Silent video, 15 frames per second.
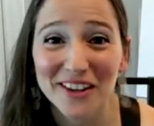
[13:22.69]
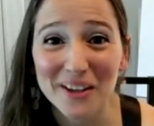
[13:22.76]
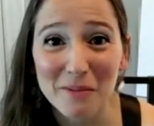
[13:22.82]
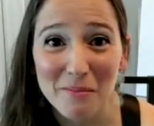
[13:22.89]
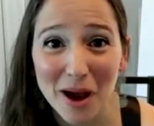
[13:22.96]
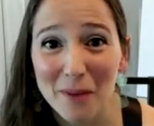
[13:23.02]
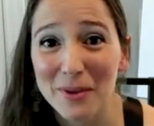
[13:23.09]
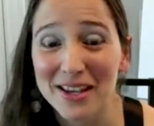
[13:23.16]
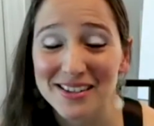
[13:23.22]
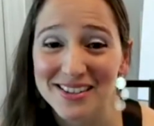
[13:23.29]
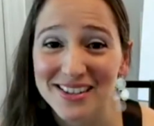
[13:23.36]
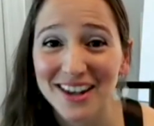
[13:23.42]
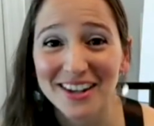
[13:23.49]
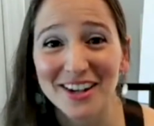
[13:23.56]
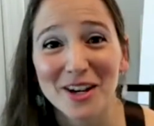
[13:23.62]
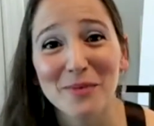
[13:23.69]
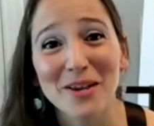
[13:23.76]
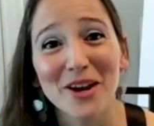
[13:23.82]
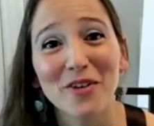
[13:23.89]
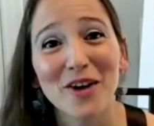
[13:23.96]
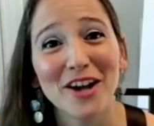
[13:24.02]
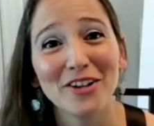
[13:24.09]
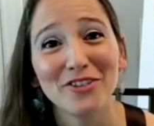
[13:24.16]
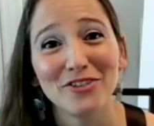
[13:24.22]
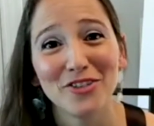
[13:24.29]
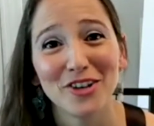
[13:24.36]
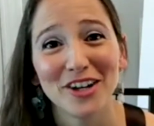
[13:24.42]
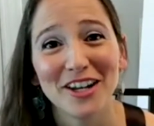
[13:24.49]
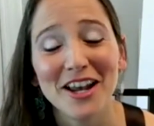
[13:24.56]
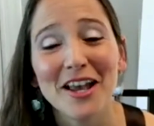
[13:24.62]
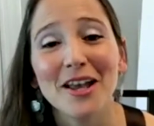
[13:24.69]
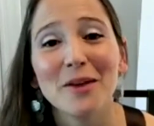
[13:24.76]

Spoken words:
that mommy is not going to be around for it.